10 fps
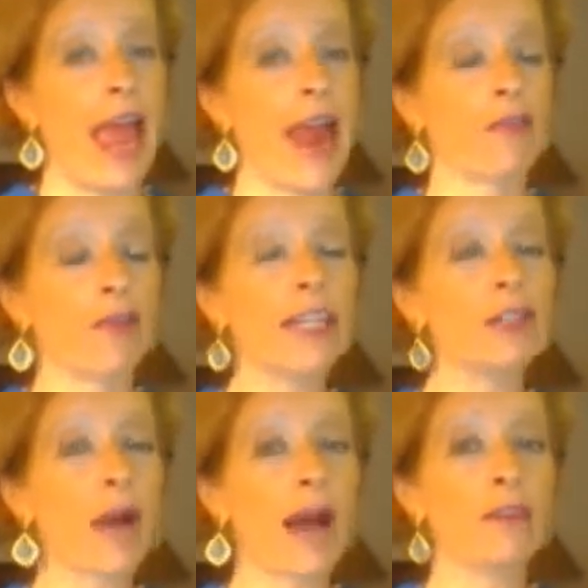every
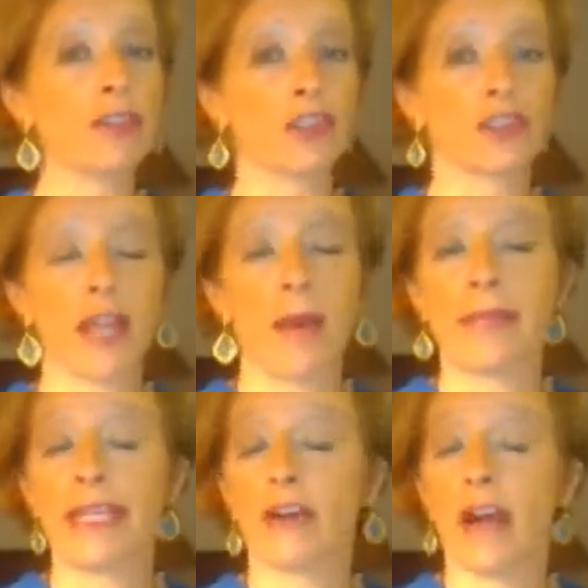travel nurse
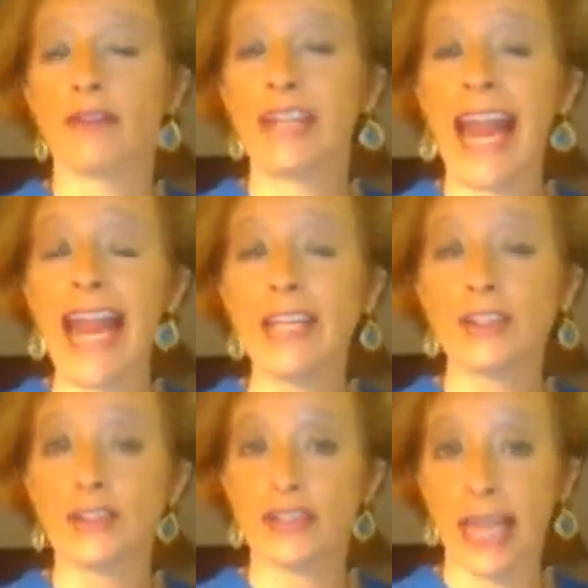company or every
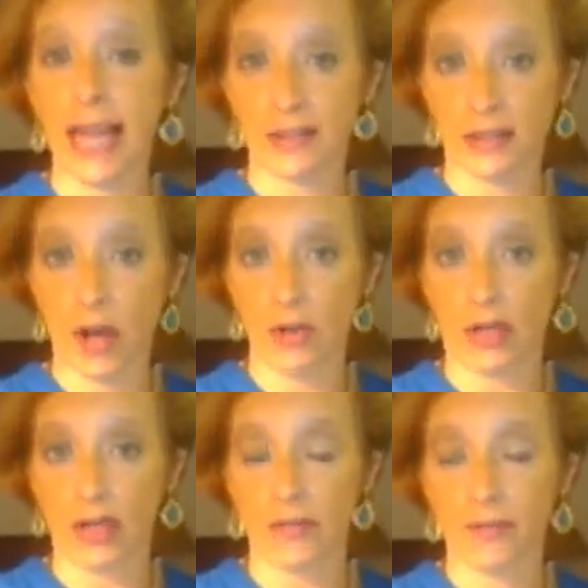agency has an
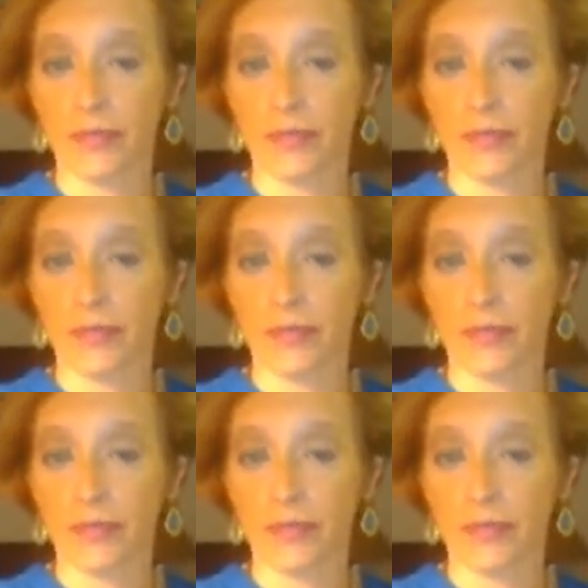owner.